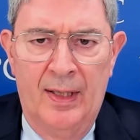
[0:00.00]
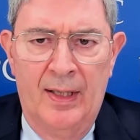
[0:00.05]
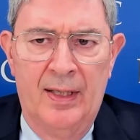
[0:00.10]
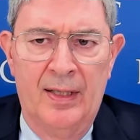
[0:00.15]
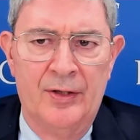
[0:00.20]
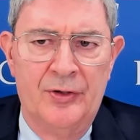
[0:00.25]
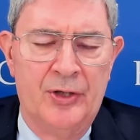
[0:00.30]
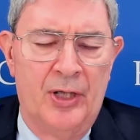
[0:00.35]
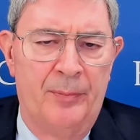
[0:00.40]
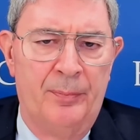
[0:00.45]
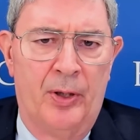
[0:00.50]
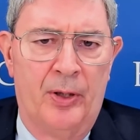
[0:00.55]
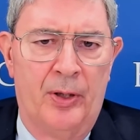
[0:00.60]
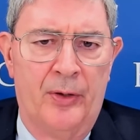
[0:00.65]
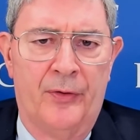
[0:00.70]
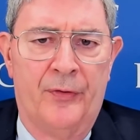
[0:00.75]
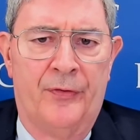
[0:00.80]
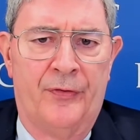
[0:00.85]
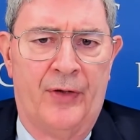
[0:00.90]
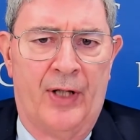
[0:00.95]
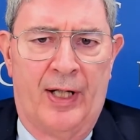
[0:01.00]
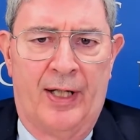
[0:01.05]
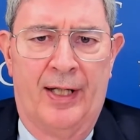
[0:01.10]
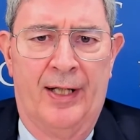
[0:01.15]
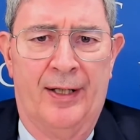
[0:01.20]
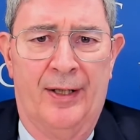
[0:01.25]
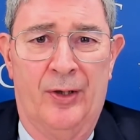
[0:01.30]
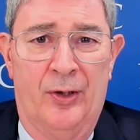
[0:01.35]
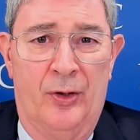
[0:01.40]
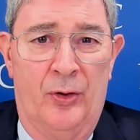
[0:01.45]
John Paul II
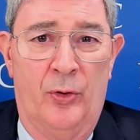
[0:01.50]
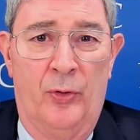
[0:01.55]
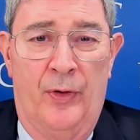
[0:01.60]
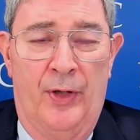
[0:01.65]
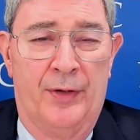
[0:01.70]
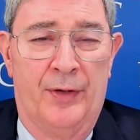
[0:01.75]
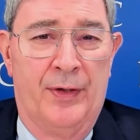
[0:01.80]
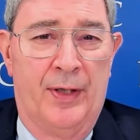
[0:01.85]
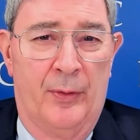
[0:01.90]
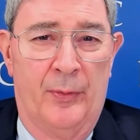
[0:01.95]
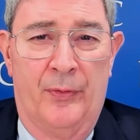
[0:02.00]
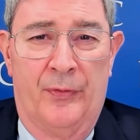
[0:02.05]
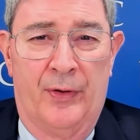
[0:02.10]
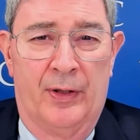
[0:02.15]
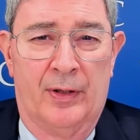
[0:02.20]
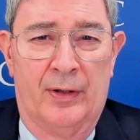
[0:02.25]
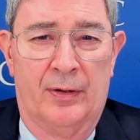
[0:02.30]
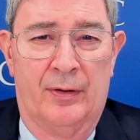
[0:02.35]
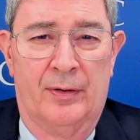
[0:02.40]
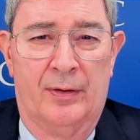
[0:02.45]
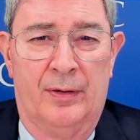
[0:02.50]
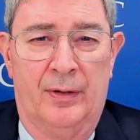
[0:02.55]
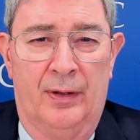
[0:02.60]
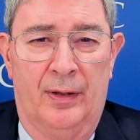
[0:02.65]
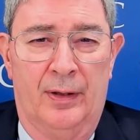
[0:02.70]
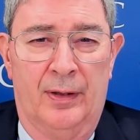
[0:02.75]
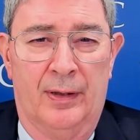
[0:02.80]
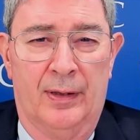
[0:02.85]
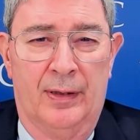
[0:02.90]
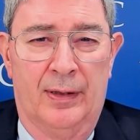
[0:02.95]
knew that there was an
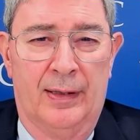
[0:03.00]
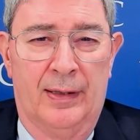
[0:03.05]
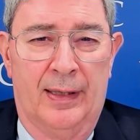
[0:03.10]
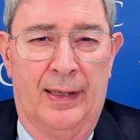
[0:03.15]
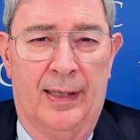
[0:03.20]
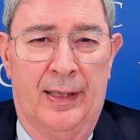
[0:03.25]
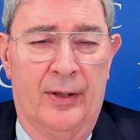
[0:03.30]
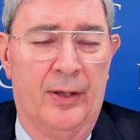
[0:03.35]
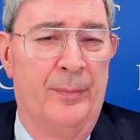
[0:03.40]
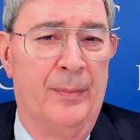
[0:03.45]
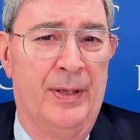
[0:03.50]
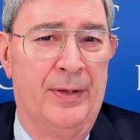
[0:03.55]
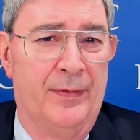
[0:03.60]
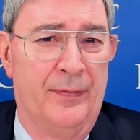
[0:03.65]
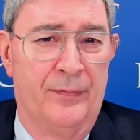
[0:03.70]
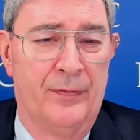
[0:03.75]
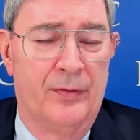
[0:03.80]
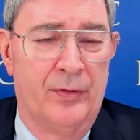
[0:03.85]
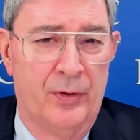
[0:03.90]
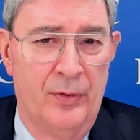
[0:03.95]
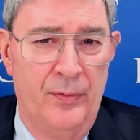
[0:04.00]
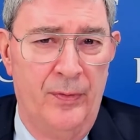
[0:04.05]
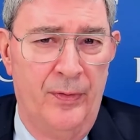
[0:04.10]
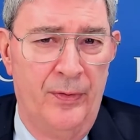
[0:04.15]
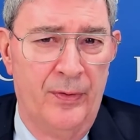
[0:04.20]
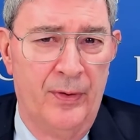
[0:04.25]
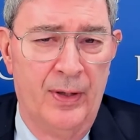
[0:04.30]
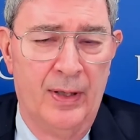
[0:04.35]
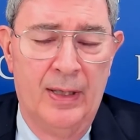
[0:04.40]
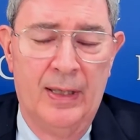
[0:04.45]
element of
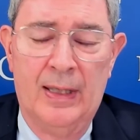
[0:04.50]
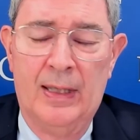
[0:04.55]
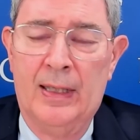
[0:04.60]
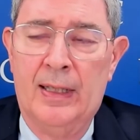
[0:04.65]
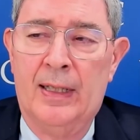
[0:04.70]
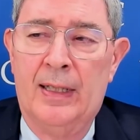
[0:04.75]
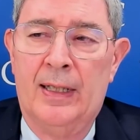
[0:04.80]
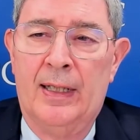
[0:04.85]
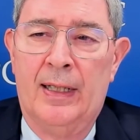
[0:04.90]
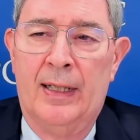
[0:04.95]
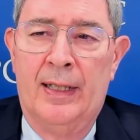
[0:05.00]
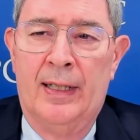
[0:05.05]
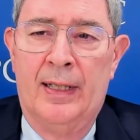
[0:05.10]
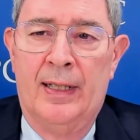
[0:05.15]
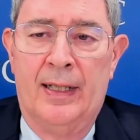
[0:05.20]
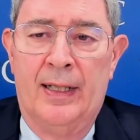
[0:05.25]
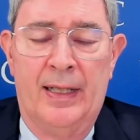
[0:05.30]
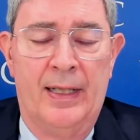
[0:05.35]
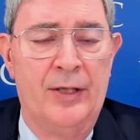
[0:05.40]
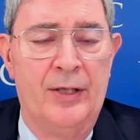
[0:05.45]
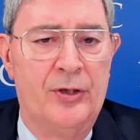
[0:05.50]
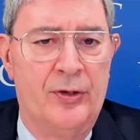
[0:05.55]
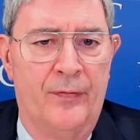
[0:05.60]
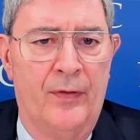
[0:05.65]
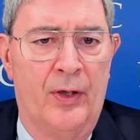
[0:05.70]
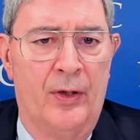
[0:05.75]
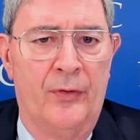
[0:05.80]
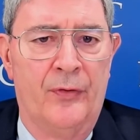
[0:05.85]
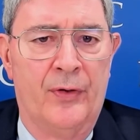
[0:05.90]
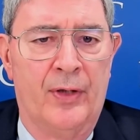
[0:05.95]
truth in each of
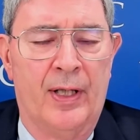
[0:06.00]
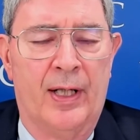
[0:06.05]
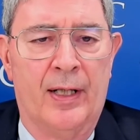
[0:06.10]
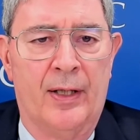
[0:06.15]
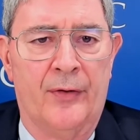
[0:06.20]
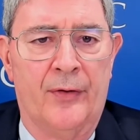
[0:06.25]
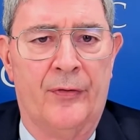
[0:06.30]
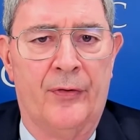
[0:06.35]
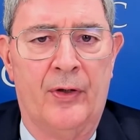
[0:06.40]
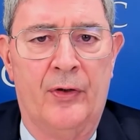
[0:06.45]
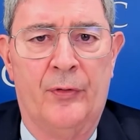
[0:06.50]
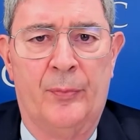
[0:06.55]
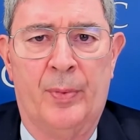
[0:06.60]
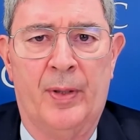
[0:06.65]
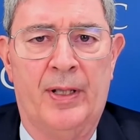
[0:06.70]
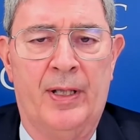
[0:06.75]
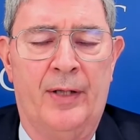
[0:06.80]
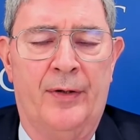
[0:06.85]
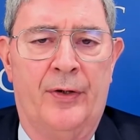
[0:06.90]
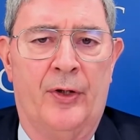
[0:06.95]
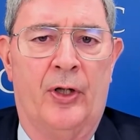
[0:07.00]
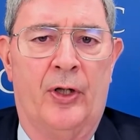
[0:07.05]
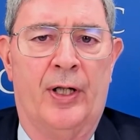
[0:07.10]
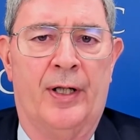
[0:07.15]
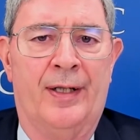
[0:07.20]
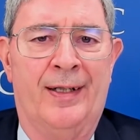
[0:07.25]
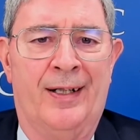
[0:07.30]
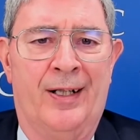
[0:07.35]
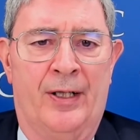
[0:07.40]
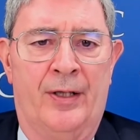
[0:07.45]
those analyses, but he thought
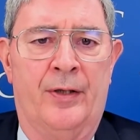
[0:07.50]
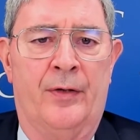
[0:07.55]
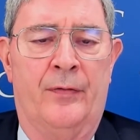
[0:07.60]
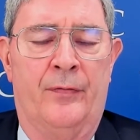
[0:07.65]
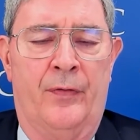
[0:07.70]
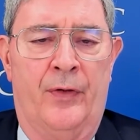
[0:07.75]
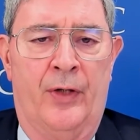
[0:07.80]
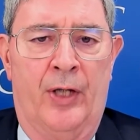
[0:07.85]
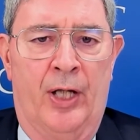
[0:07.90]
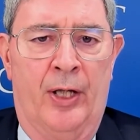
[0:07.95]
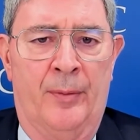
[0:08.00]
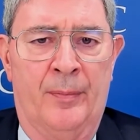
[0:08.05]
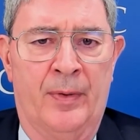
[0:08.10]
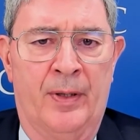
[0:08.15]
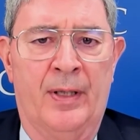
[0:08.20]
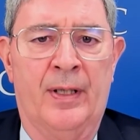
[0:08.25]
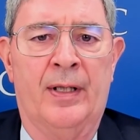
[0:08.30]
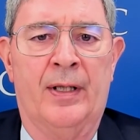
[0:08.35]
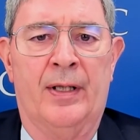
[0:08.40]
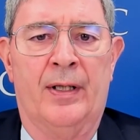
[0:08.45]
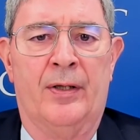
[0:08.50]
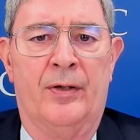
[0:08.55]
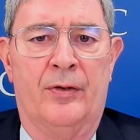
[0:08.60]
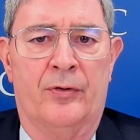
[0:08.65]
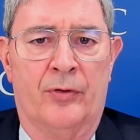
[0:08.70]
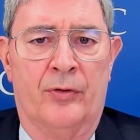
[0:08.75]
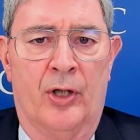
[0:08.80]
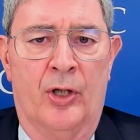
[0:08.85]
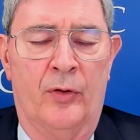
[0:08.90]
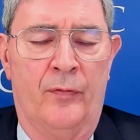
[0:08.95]
none of them
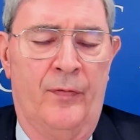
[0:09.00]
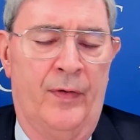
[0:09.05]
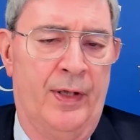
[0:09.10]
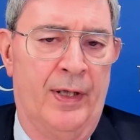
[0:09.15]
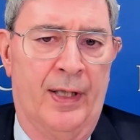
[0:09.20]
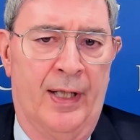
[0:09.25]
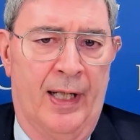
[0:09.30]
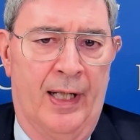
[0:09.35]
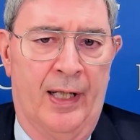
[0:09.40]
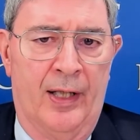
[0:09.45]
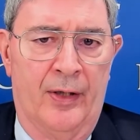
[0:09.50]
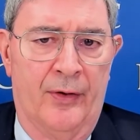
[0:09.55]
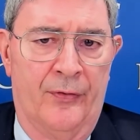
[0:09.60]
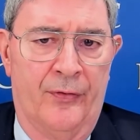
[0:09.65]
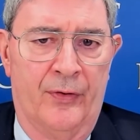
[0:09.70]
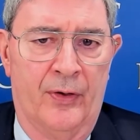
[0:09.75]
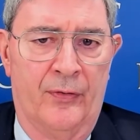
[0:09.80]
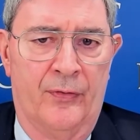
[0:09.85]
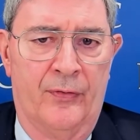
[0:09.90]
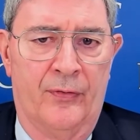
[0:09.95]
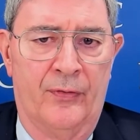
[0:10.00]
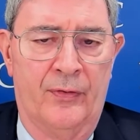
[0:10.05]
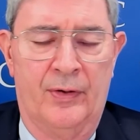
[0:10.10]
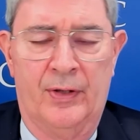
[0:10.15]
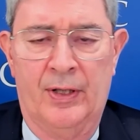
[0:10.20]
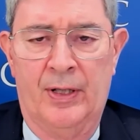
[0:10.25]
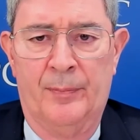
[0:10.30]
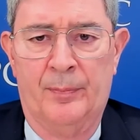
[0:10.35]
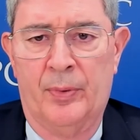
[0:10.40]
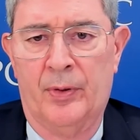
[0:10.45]
drove the analysis
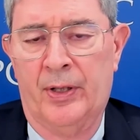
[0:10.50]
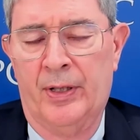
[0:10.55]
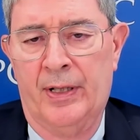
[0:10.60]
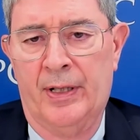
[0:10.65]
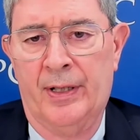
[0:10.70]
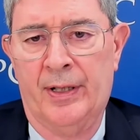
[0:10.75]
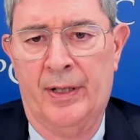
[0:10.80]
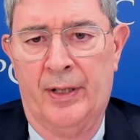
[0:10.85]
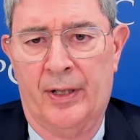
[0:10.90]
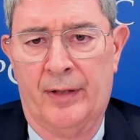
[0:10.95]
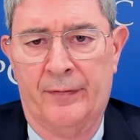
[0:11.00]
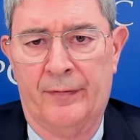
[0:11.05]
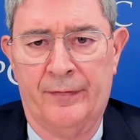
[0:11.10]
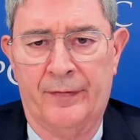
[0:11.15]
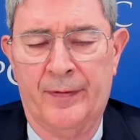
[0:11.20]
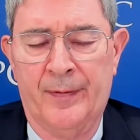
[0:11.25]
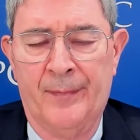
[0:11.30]
deeply enough.